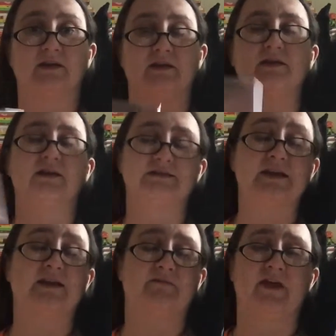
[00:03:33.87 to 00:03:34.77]
not
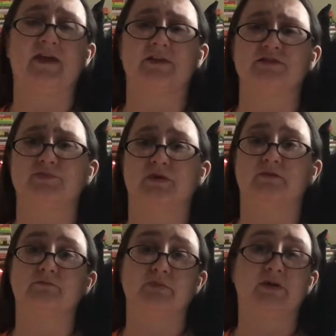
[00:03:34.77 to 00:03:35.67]
take advantage,
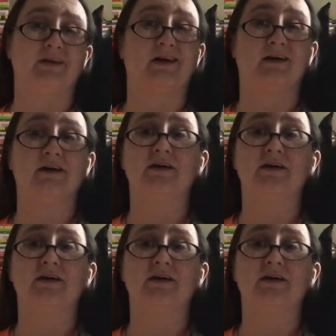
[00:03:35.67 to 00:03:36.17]
but yeah,